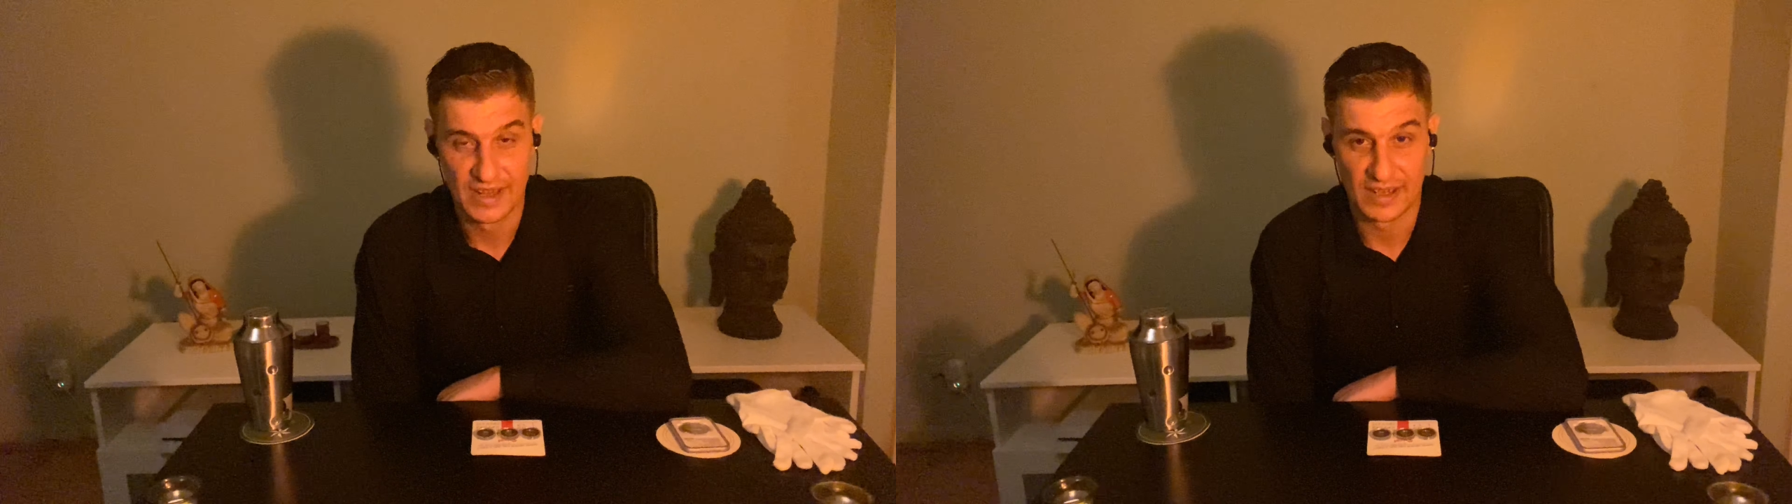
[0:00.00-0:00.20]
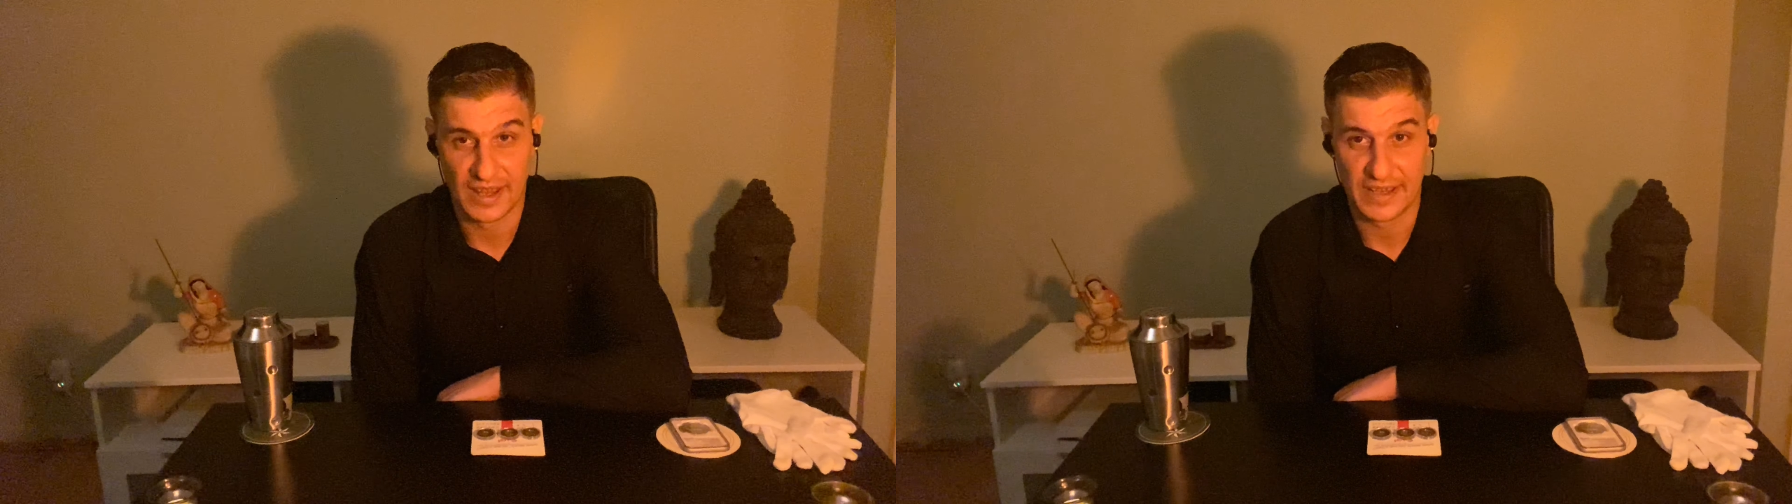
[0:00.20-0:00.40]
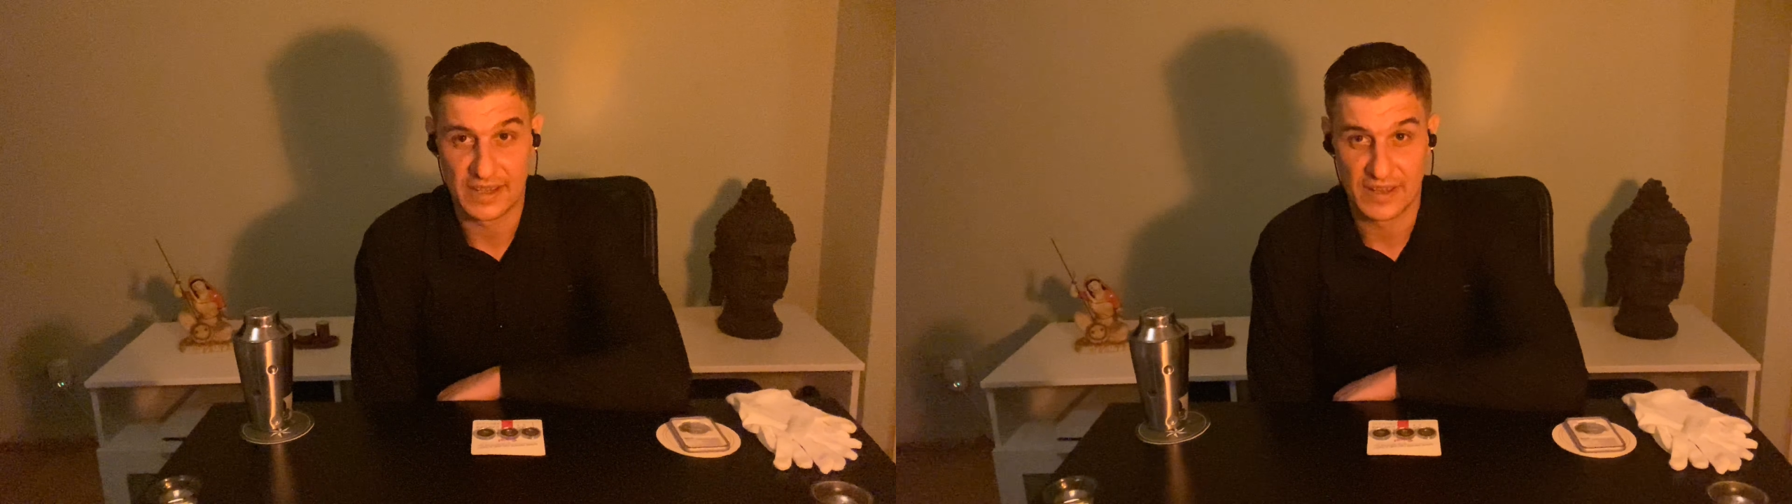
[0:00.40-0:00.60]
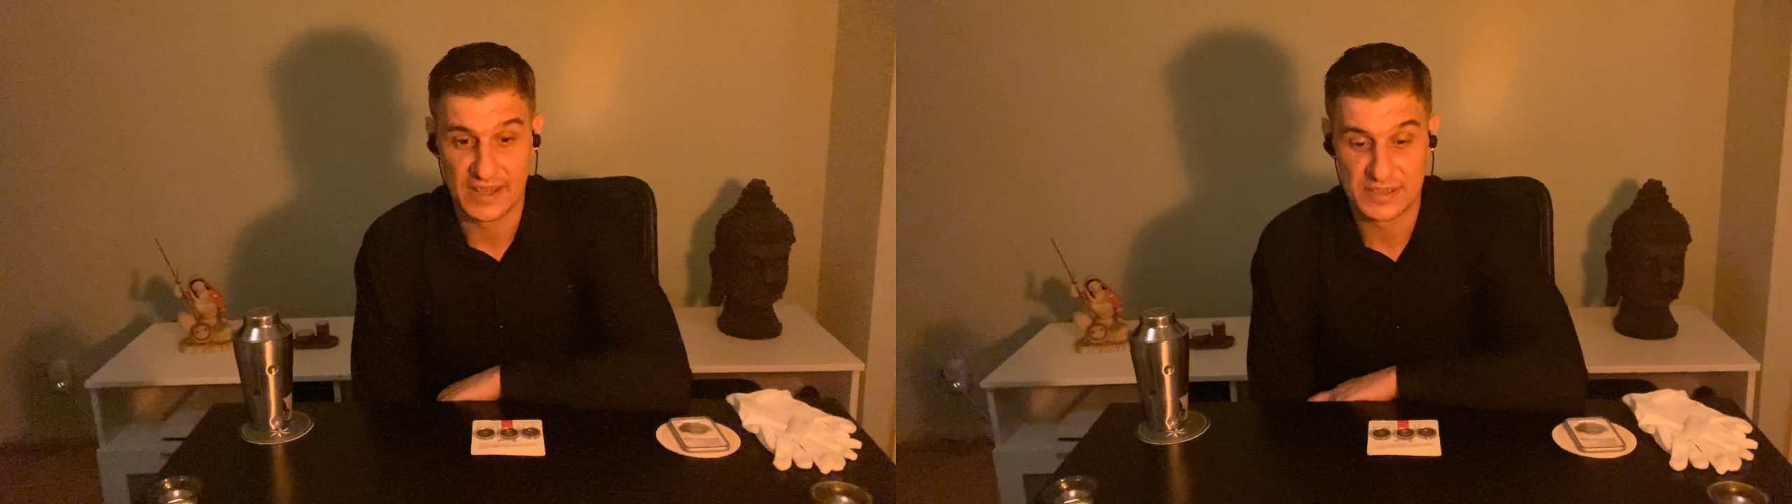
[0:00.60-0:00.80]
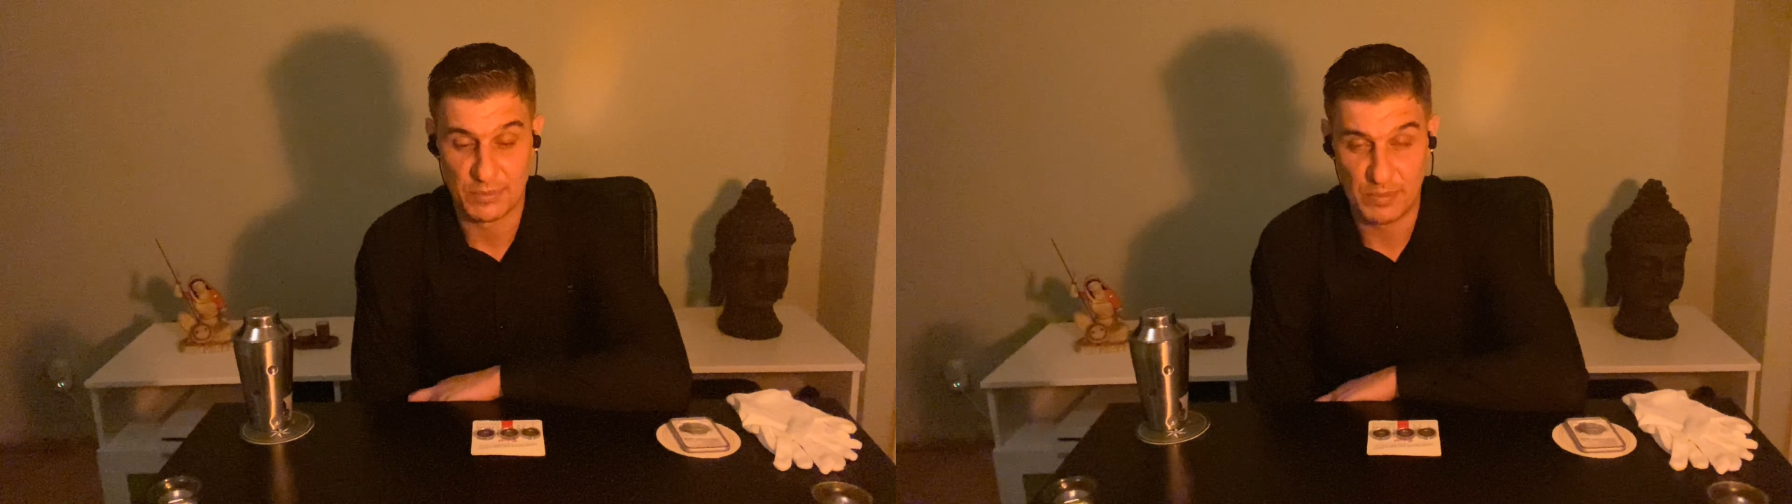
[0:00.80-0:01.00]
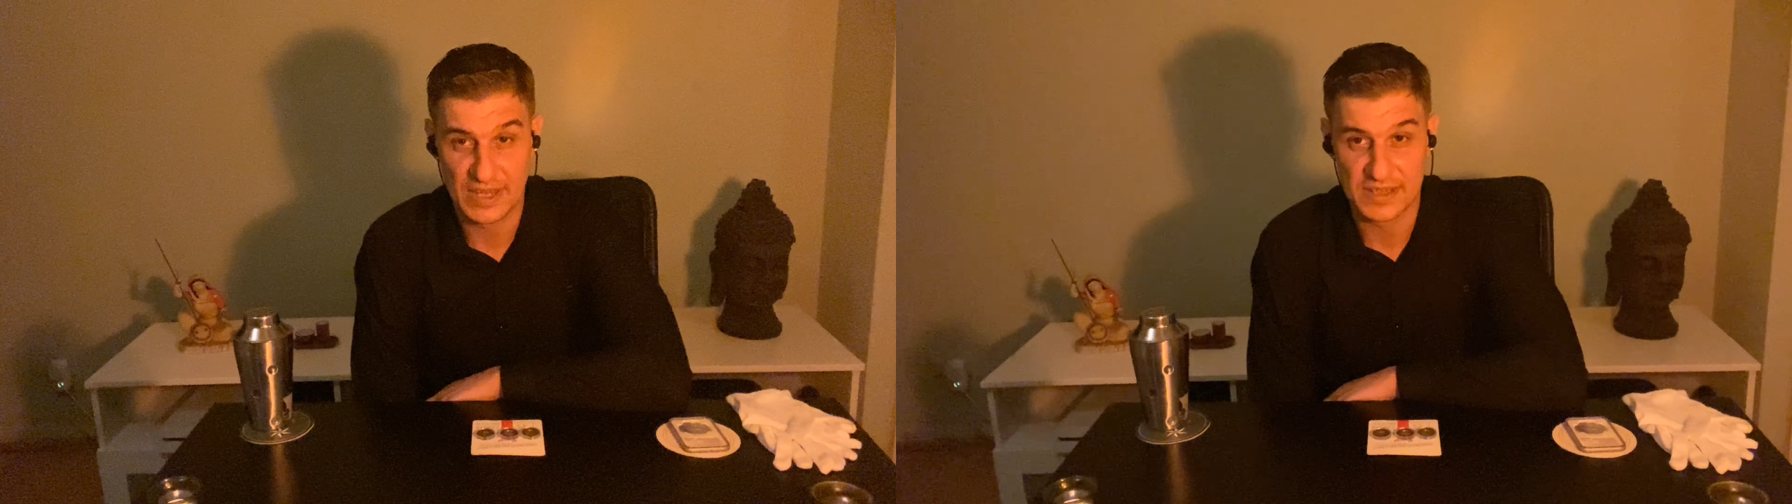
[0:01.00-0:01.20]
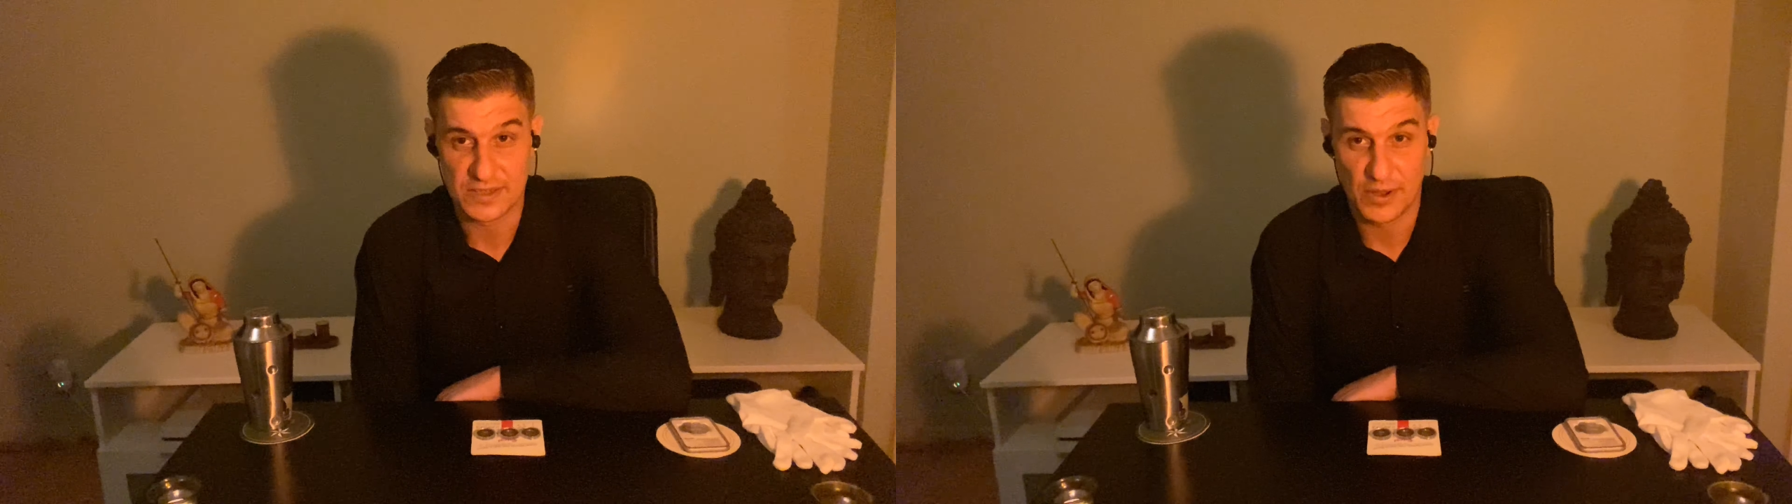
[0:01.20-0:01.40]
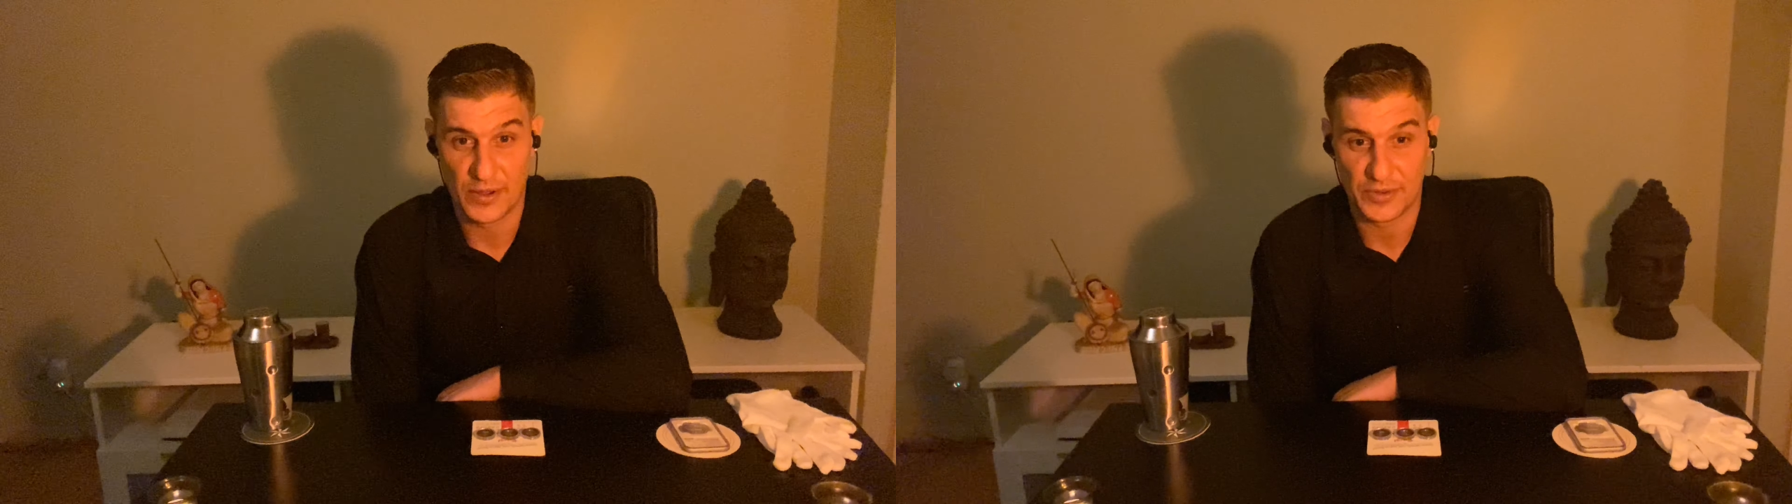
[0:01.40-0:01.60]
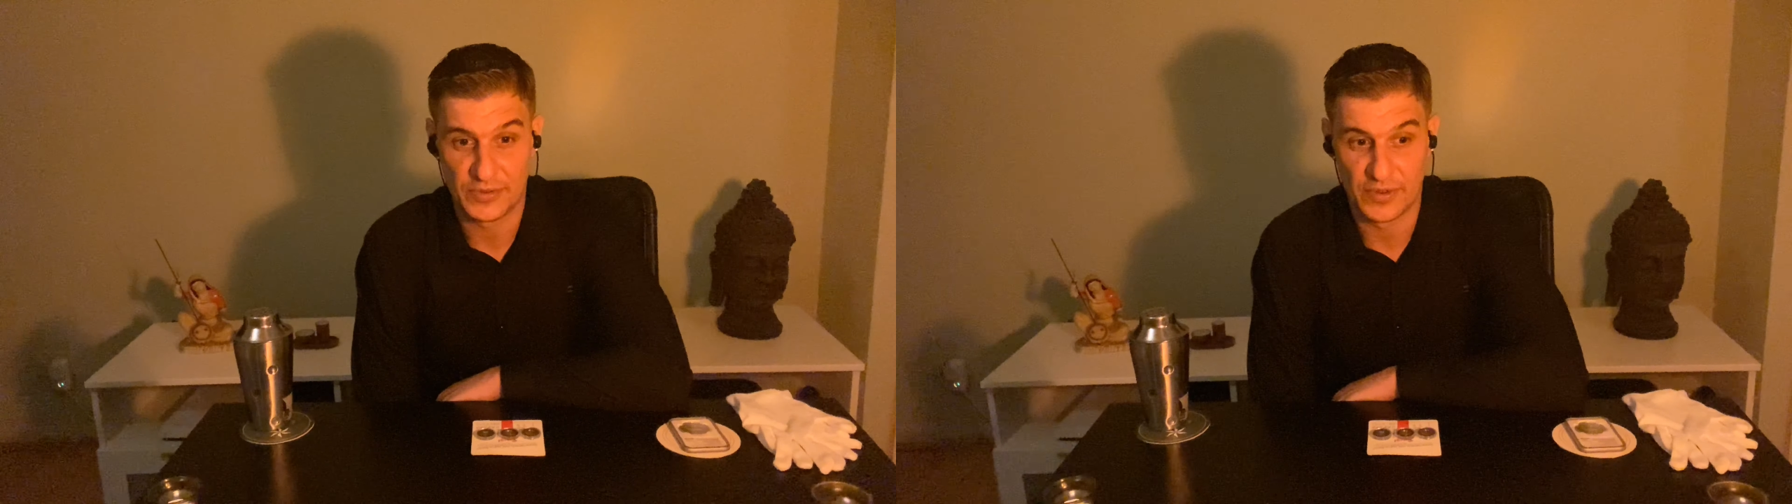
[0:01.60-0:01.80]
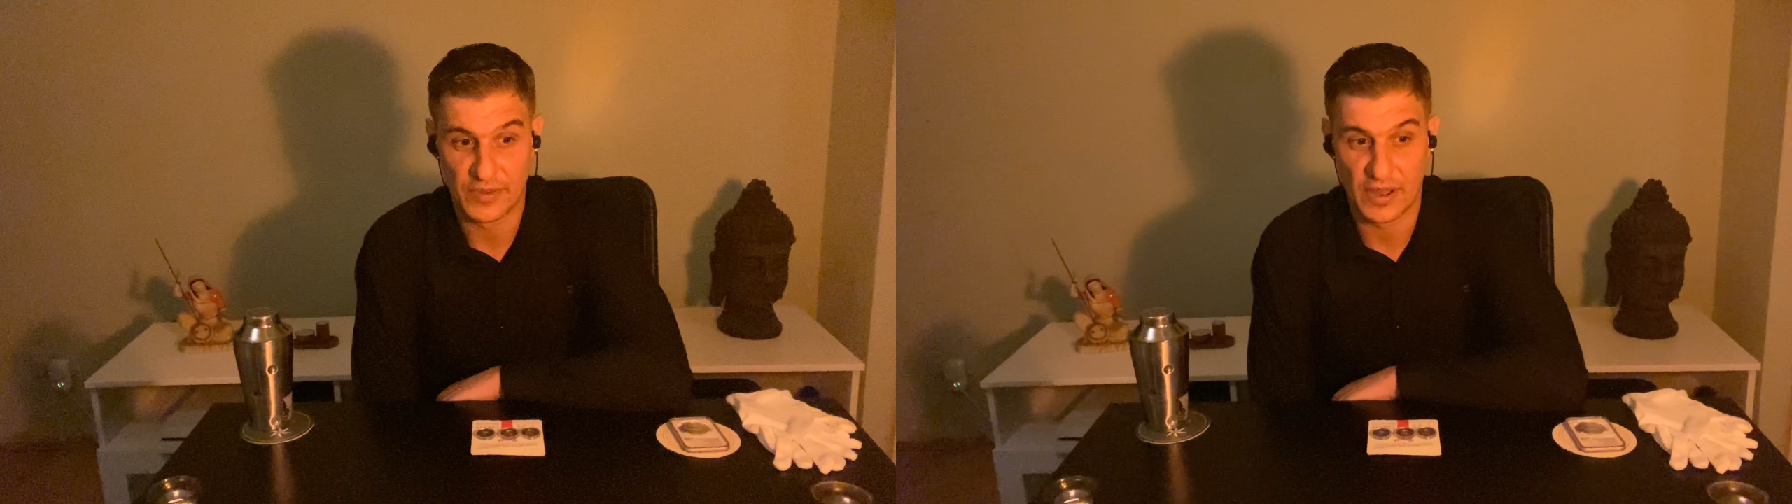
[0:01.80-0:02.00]
Like, it's the biggest
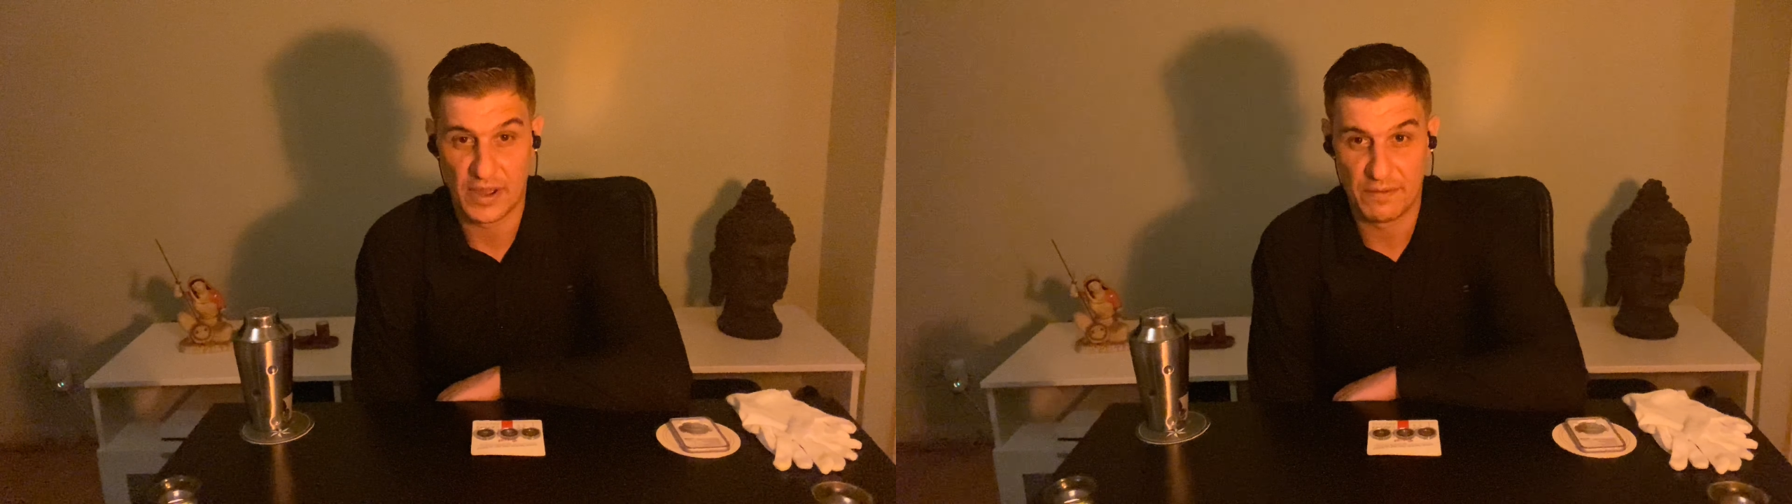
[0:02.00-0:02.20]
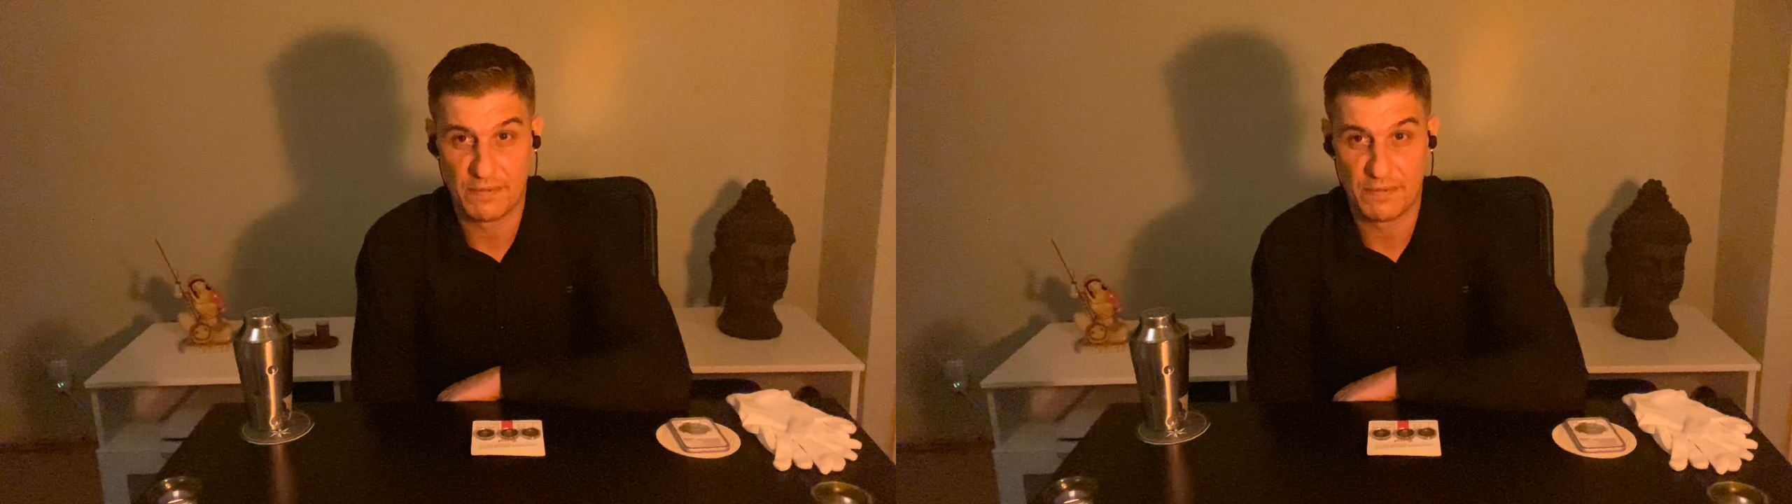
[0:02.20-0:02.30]
cost that I've